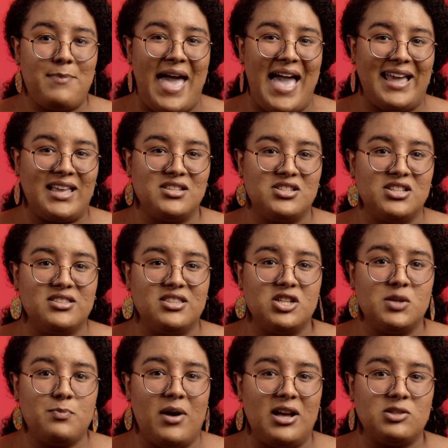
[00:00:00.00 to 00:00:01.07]
and package his
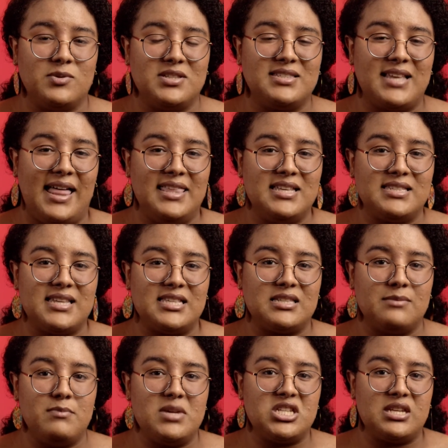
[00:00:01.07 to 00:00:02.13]
lunchbox with silence and
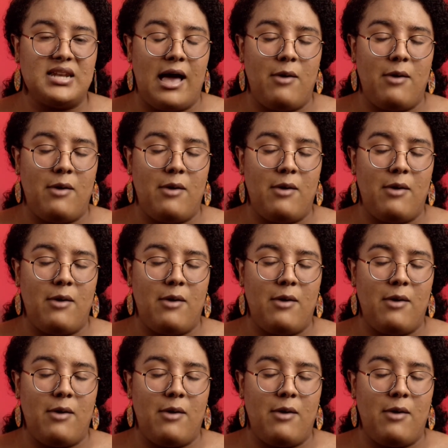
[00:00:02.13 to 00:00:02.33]
submission.